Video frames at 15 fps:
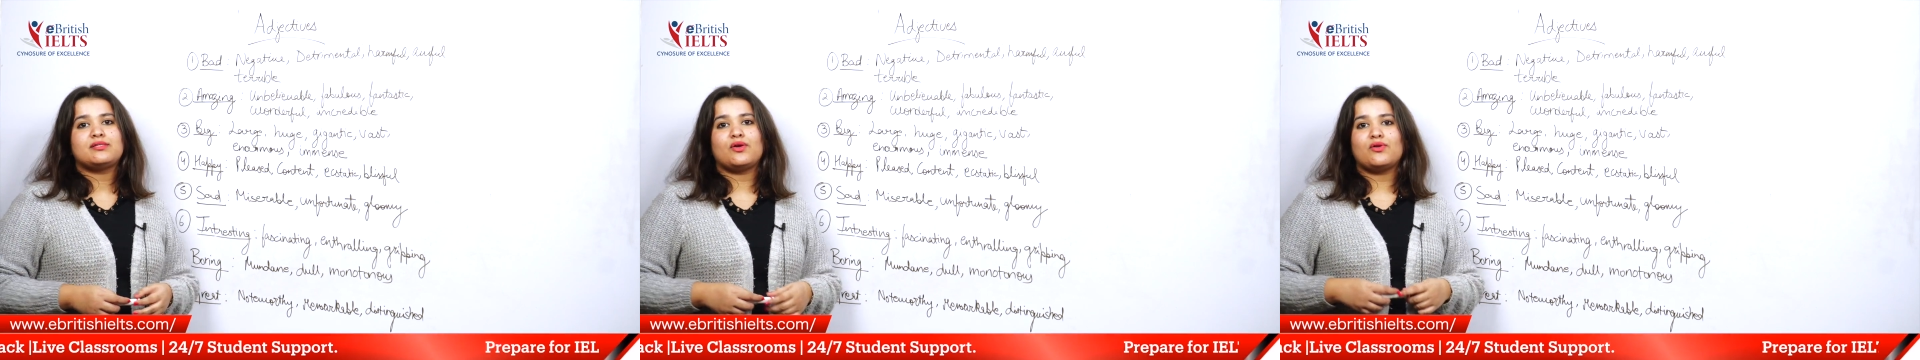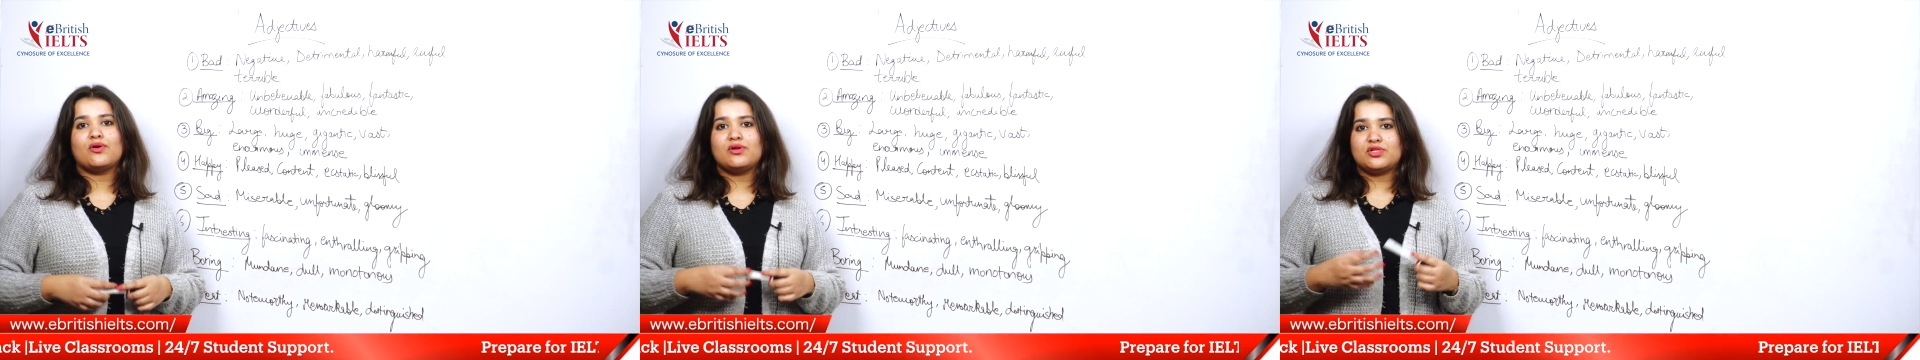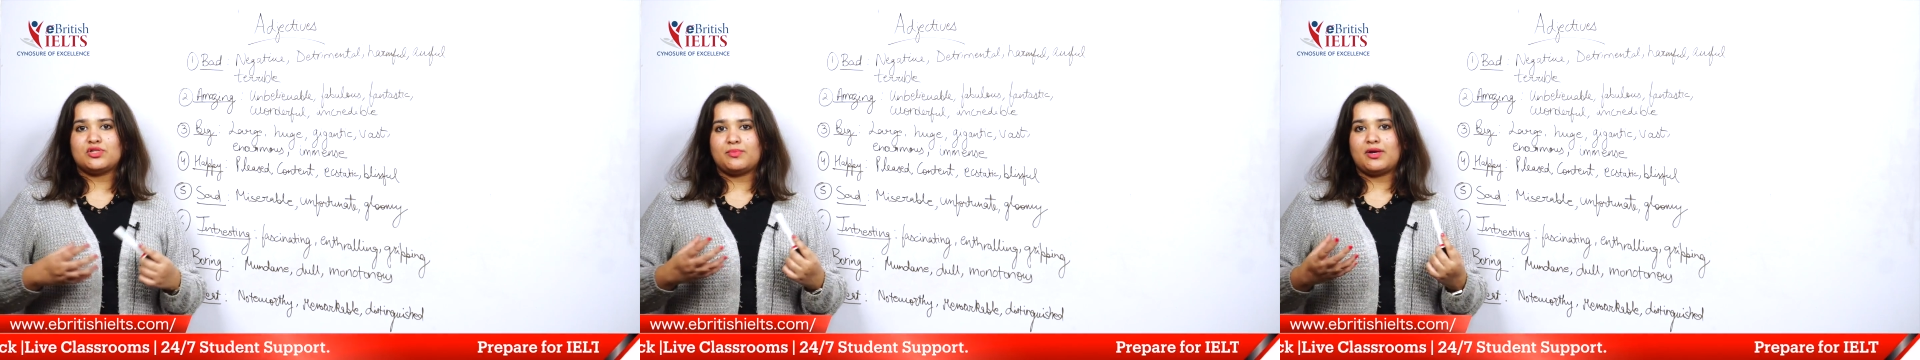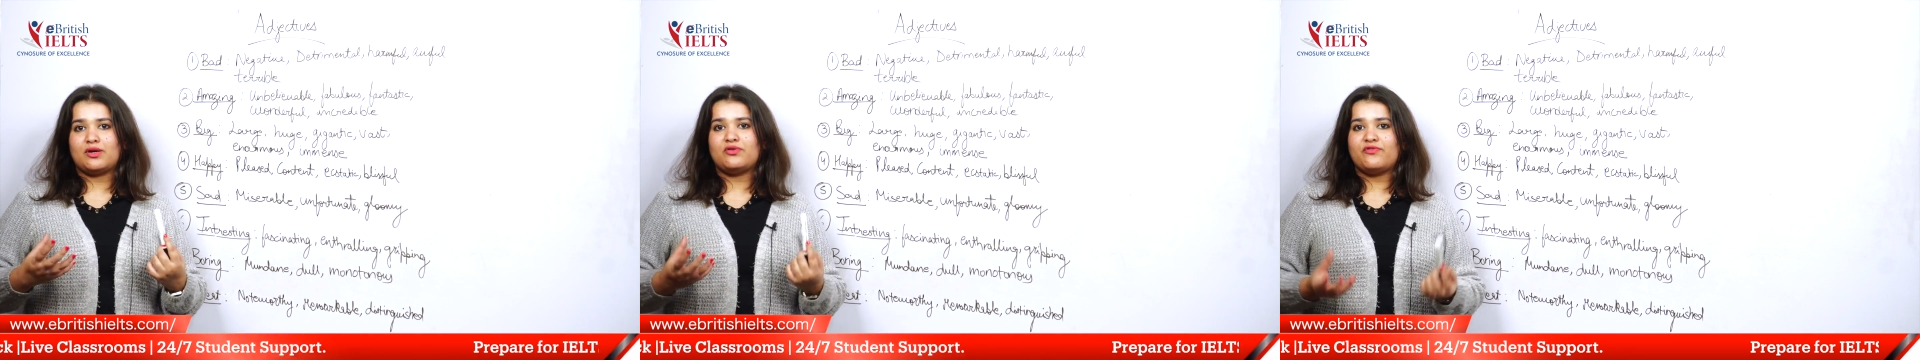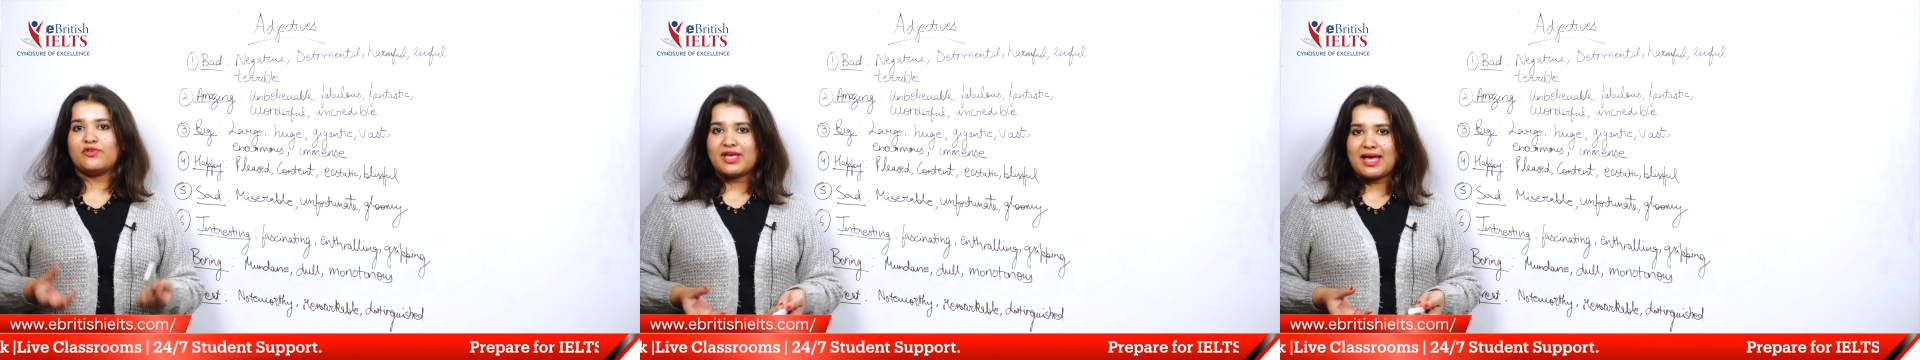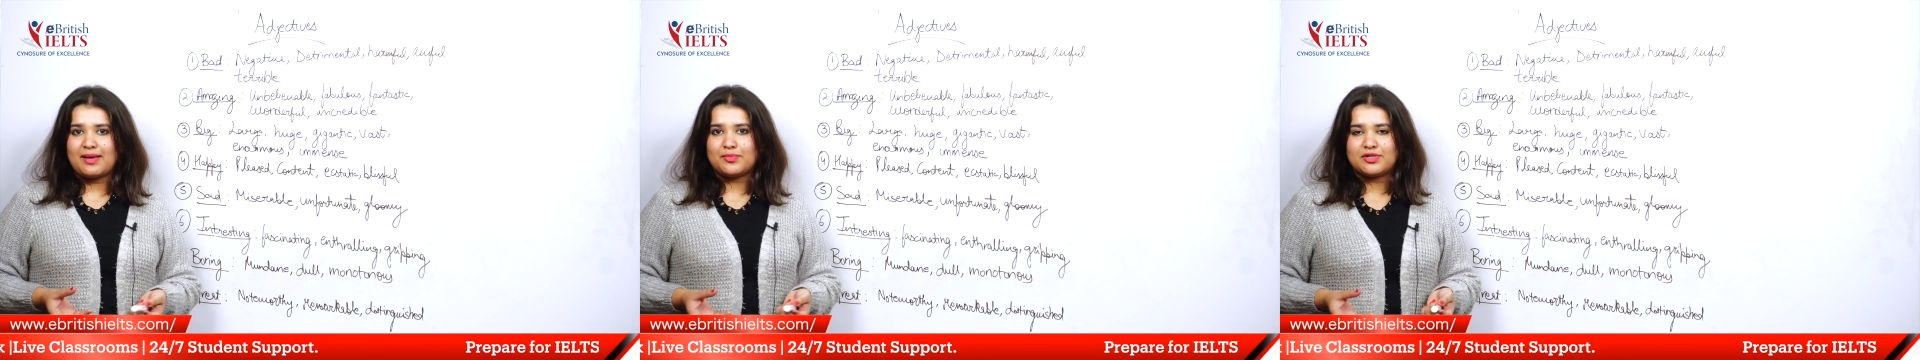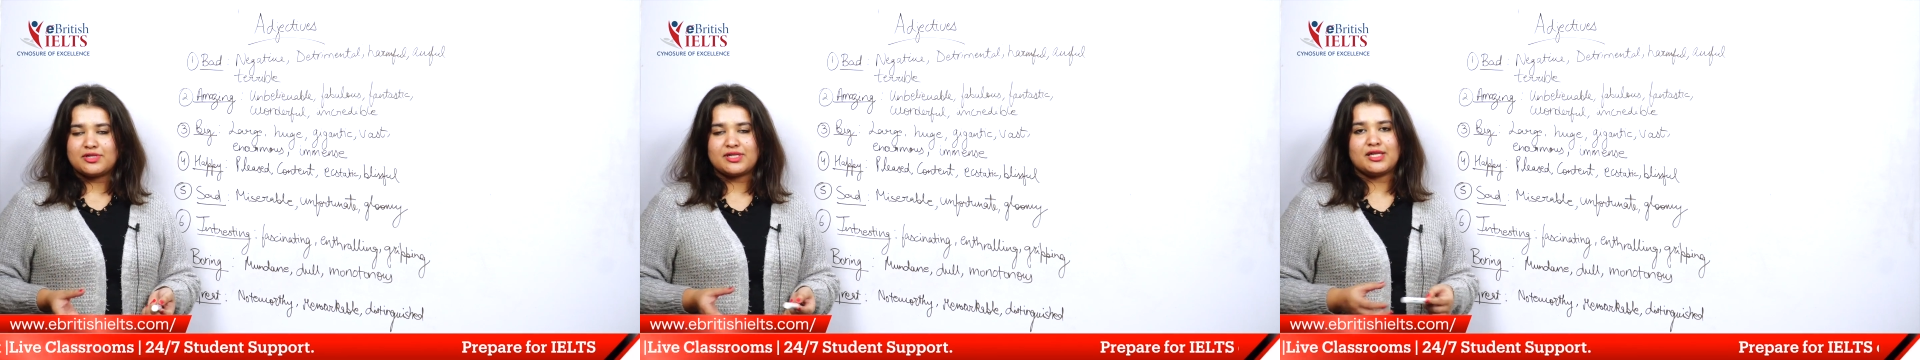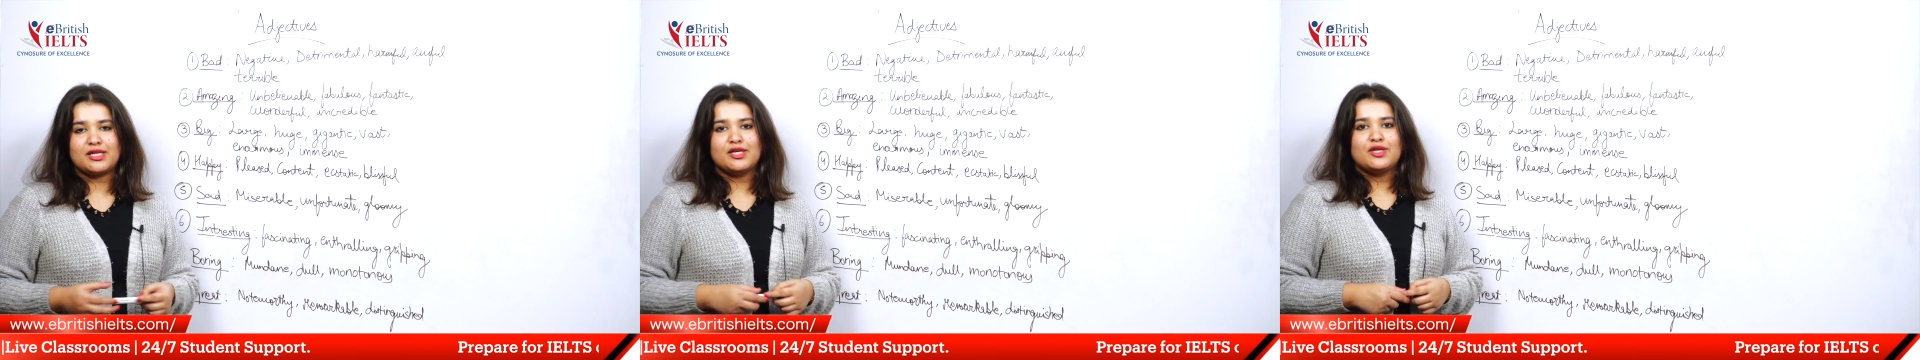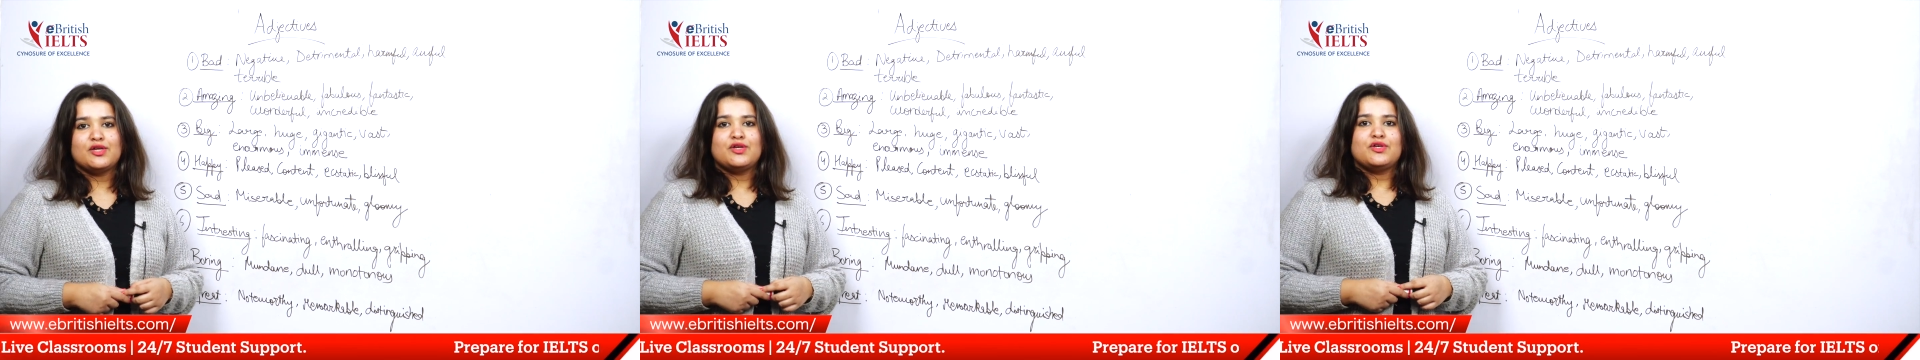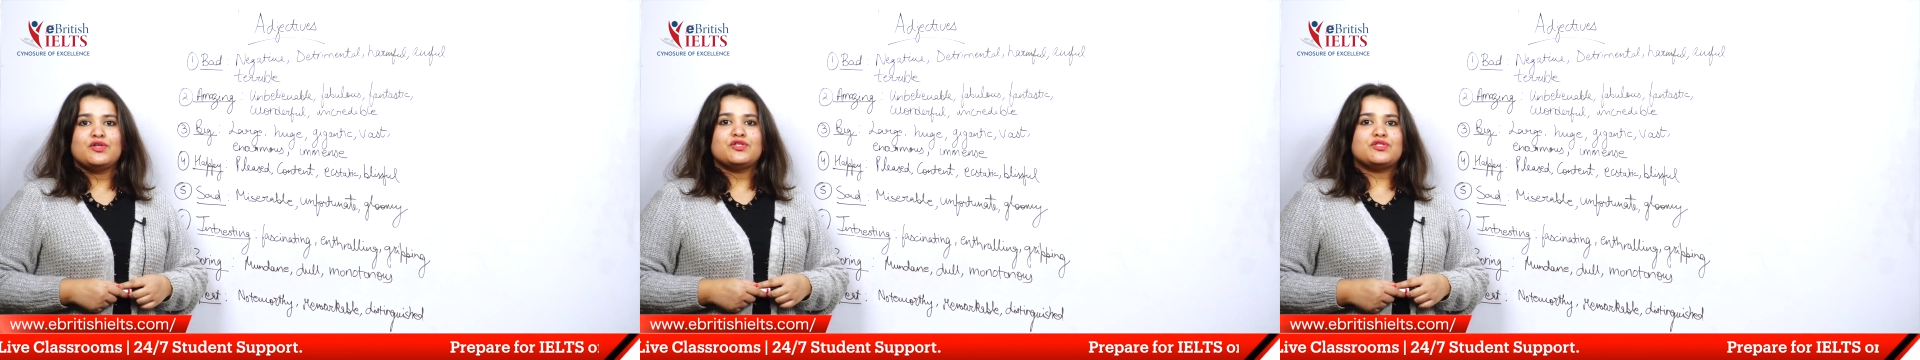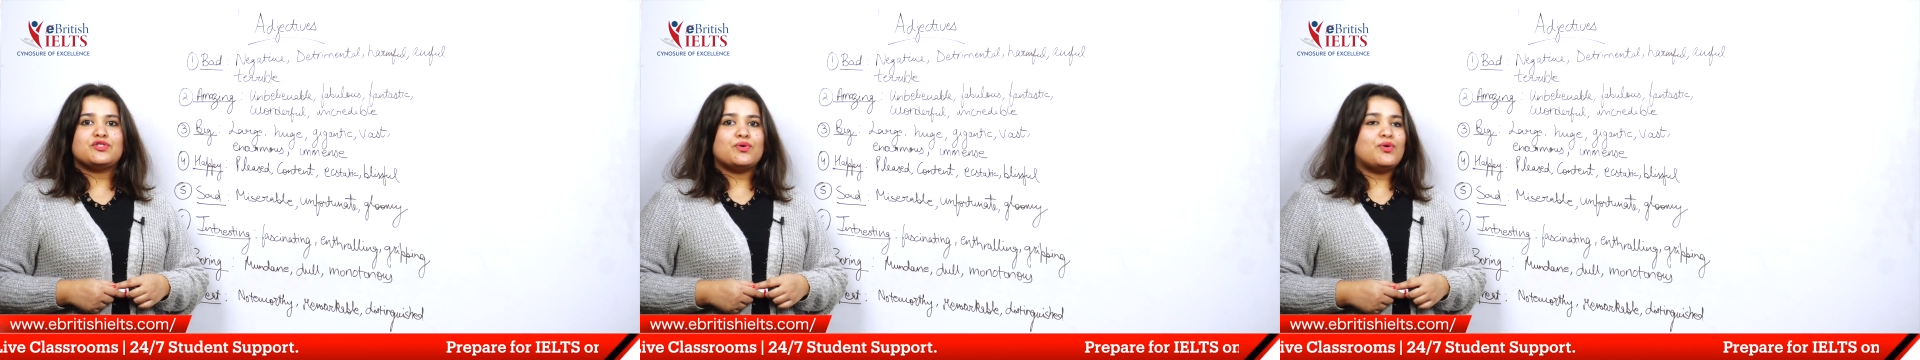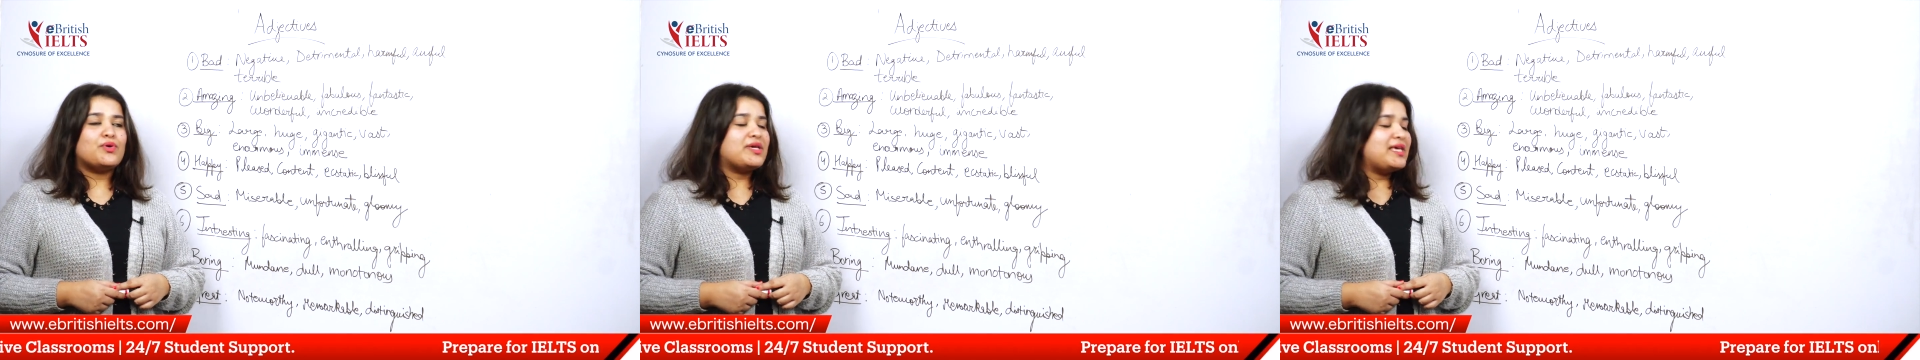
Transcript: your knowledge about vocabulary. So